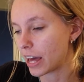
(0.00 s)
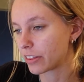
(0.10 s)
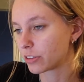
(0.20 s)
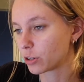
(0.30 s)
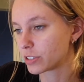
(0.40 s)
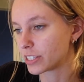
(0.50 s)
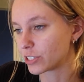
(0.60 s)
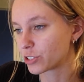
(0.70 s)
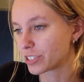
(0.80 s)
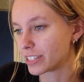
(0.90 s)
of
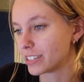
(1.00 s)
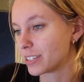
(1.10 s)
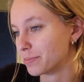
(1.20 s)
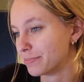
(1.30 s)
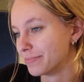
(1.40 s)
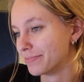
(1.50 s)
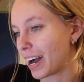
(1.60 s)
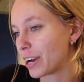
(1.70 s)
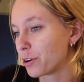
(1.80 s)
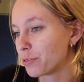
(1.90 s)
ethnocentrism?
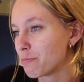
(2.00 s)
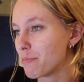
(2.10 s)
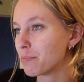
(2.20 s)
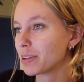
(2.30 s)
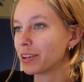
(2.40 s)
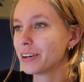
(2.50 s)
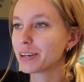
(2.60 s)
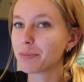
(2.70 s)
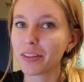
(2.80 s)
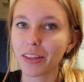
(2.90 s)
I don't remember
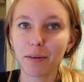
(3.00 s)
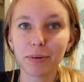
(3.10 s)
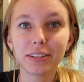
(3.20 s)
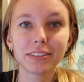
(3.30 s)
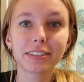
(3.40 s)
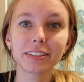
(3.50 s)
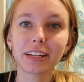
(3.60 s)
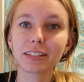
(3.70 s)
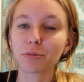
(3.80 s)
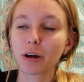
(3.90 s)
learning about that, but
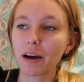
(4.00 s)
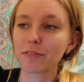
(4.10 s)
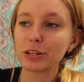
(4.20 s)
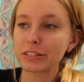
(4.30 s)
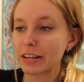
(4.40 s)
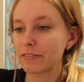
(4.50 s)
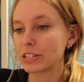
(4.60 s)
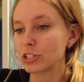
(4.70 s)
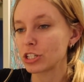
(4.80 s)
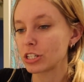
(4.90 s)
that's what our first
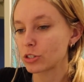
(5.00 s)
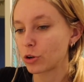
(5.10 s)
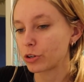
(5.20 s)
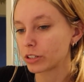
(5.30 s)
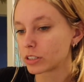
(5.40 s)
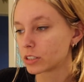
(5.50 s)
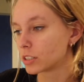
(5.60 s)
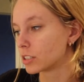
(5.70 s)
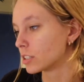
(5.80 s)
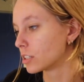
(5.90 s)
definition is
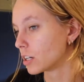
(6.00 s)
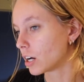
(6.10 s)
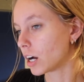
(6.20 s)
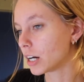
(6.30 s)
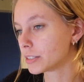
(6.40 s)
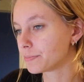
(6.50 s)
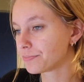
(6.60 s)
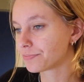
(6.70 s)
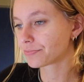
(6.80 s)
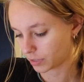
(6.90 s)

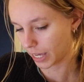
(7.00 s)
on.